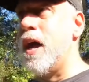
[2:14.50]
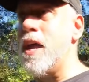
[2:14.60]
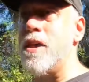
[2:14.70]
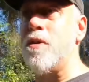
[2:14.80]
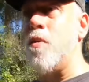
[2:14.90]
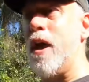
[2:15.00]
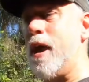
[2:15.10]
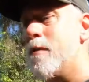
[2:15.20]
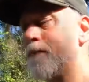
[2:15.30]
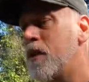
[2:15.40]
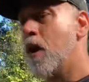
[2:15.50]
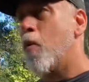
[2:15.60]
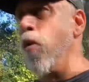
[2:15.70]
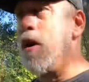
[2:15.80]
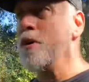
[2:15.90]
Either way.
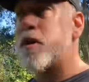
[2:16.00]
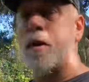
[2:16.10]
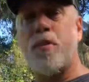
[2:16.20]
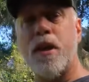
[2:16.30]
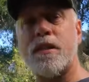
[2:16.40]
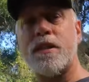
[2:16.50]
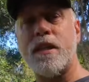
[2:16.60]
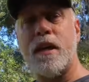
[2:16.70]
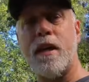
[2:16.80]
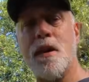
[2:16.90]
One, you're going to put that stick